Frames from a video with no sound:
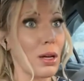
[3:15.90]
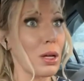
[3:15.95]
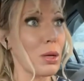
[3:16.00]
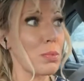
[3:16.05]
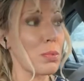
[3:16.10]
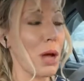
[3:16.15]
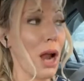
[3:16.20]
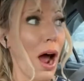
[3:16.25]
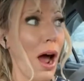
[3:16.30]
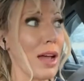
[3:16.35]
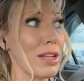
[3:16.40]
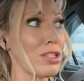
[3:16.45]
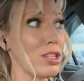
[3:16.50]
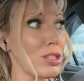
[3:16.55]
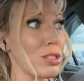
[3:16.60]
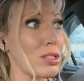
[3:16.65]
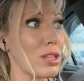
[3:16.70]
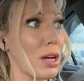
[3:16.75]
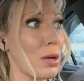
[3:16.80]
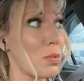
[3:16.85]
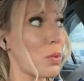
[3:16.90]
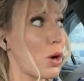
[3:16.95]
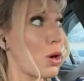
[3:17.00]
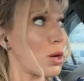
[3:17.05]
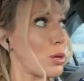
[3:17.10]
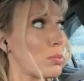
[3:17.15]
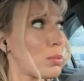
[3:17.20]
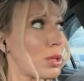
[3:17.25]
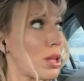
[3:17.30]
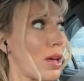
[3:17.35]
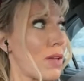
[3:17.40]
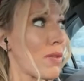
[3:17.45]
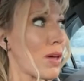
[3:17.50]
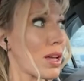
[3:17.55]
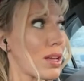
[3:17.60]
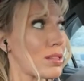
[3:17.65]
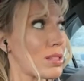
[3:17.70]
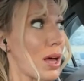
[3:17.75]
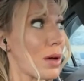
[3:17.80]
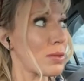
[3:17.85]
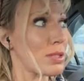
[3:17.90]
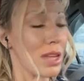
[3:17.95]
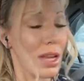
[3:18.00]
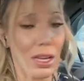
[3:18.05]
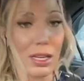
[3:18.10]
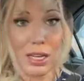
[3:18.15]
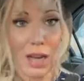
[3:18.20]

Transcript: But I couldn't believe it because I was like,